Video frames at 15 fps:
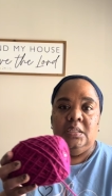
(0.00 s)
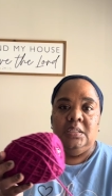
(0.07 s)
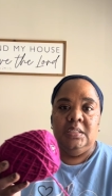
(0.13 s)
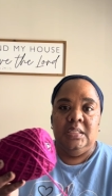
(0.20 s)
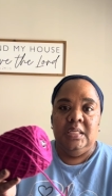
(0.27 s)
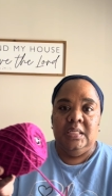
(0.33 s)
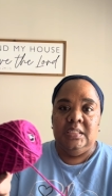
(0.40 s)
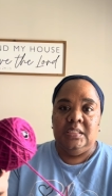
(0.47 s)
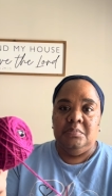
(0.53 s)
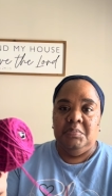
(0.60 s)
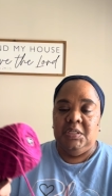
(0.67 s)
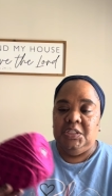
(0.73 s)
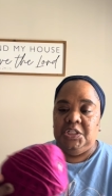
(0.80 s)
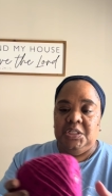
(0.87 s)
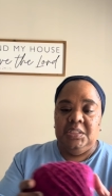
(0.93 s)
this
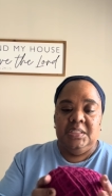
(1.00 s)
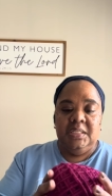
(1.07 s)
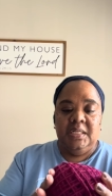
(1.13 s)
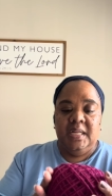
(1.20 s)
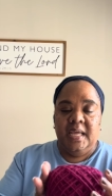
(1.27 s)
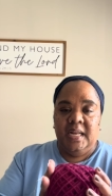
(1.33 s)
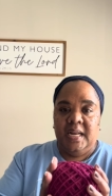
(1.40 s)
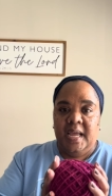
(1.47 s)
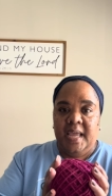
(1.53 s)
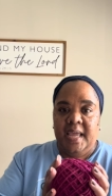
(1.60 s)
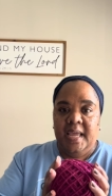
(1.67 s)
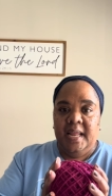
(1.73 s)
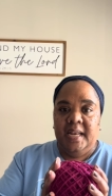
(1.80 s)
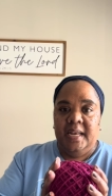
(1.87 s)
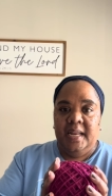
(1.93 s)
magenta that I
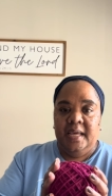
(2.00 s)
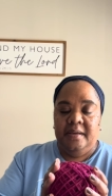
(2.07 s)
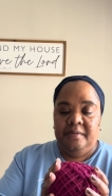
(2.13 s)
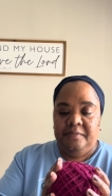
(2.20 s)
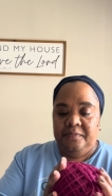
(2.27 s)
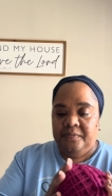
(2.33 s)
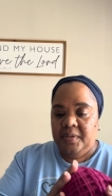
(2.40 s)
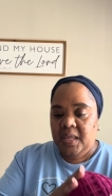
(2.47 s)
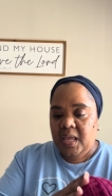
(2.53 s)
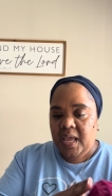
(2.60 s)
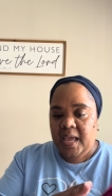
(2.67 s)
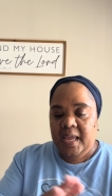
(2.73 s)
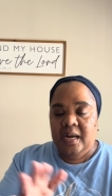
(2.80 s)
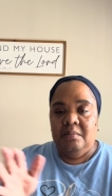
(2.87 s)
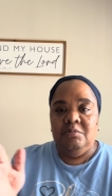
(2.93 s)
had left,
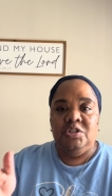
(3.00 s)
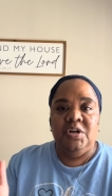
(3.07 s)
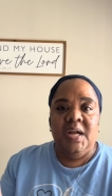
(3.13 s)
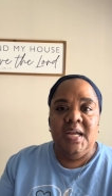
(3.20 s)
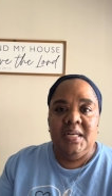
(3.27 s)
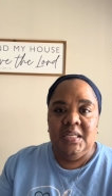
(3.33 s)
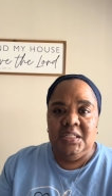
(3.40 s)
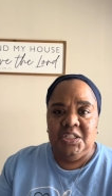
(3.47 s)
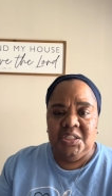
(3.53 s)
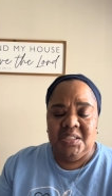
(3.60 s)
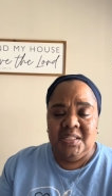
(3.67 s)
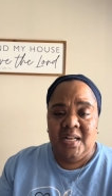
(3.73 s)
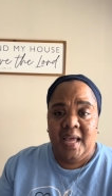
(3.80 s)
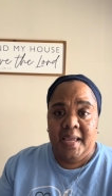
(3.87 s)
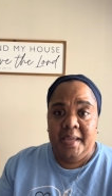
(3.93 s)
and I'm trying to
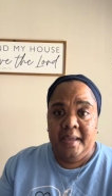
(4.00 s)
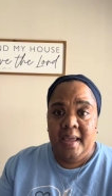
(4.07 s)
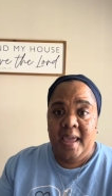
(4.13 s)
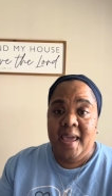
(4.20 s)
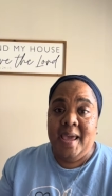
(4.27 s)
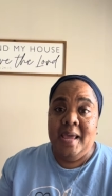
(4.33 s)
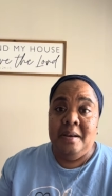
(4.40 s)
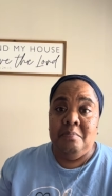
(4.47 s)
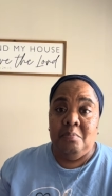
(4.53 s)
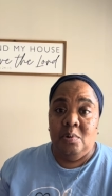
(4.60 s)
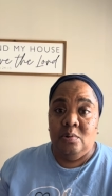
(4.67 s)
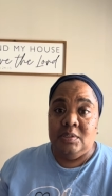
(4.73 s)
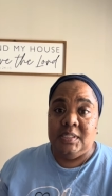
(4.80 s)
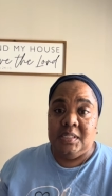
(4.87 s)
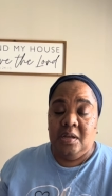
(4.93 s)
just like add
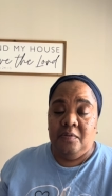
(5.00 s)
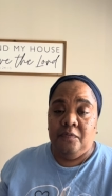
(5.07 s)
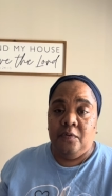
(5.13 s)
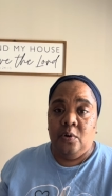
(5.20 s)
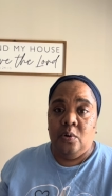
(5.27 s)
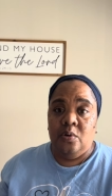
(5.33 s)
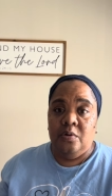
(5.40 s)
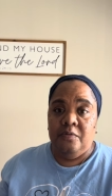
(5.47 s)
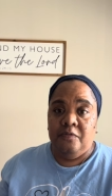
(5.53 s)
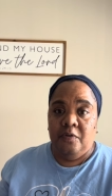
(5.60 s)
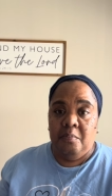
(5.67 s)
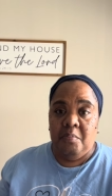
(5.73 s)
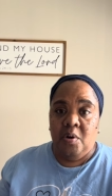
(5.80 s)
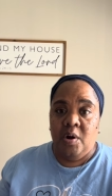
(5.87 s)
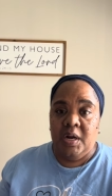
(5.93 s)
more stuff on for
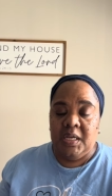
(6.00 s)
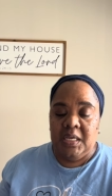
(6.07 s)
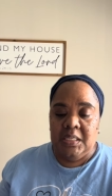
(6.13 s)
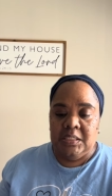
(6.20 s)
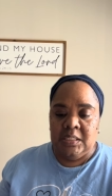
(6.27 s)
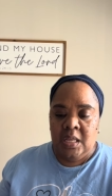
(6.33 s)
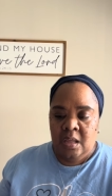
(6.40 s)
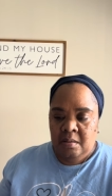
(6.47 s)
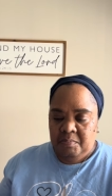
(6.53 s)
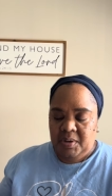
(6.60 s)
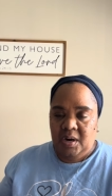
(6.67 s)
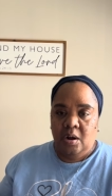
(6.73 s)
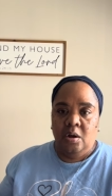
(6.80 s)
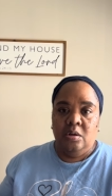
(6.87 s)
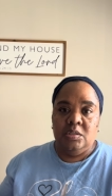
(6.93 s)
markets,
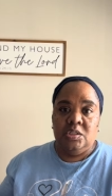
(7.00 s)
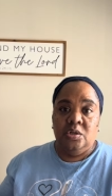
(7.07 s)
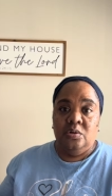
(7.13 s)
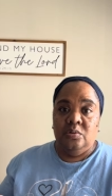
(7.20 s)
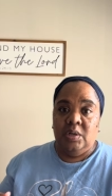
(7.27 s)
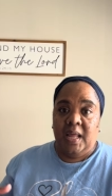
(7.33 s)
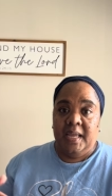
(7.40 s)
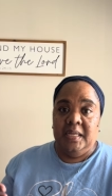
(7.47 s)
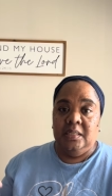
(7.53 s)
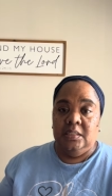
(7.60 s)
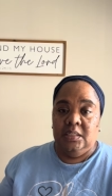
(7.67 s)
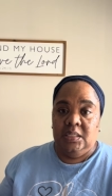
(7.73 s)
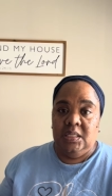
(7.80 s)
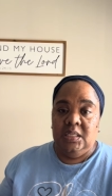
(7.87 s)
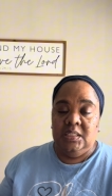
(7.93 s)
but also like
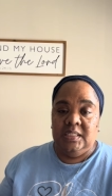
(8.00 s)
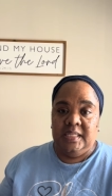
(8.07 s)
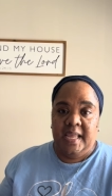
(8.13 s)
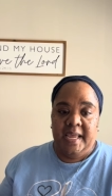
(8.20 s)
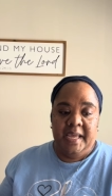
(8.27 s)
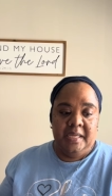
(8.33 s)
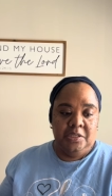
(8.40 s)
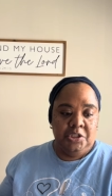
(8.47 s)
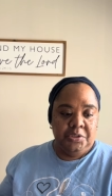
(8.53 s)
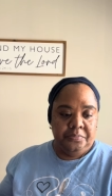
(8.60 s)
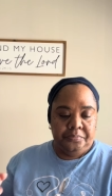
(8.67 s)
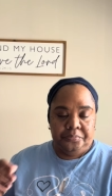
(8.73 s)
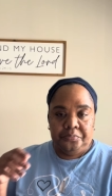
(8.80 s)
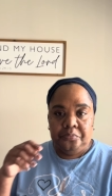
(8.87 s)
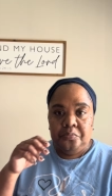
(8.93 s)
destash,
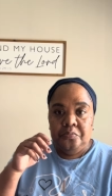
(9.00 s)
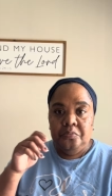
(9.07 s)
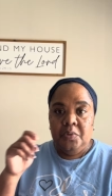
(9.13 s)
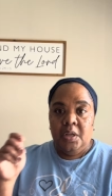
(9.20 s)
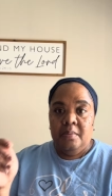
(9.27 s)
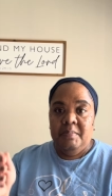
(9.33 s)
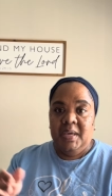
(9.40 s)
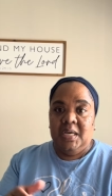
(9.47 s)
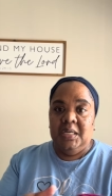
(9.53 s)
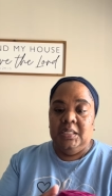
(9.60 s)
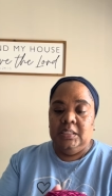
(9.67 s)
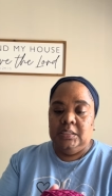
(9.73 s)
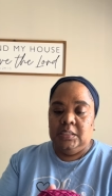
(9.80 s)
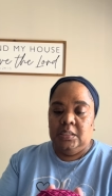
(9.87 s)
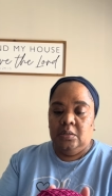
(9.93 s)

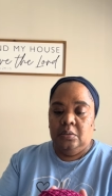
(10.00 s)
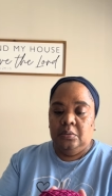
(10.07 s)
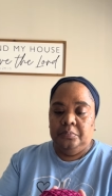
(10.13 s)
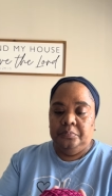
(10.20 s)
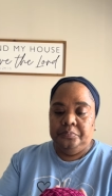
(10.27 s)
because I